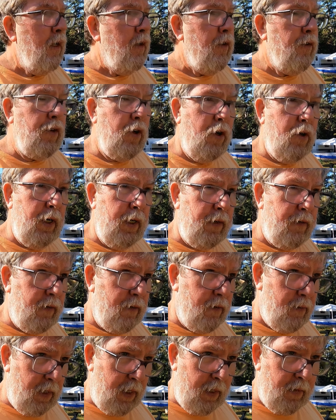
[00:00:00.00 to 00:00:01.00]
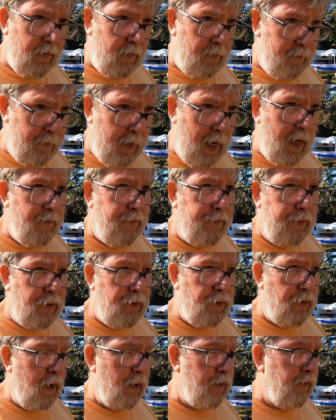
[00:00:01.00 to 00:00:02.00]
so it's meant for
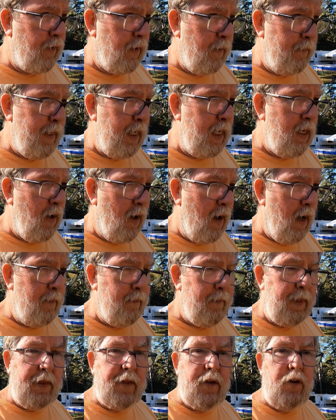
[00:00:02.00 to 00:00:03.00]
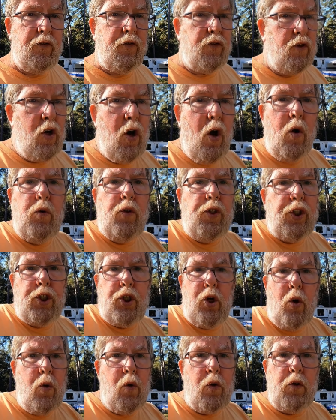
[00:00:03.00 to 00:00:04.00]
trucks to be on, but there's no
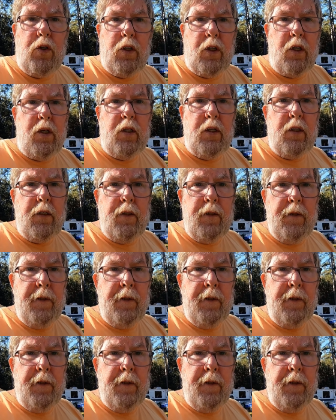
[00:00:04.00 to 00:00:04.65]
shoulder.